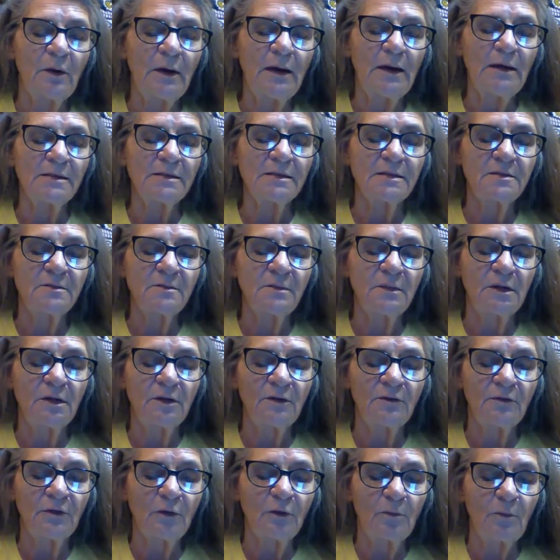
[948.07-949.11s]
estimate
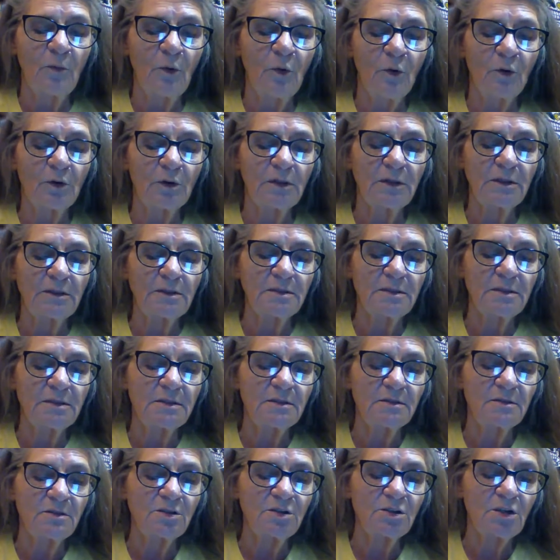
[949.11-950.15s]
of her morning's
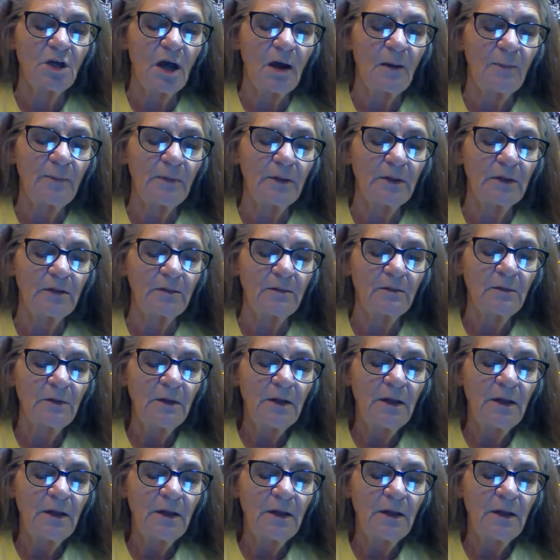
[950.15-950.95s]
shopping.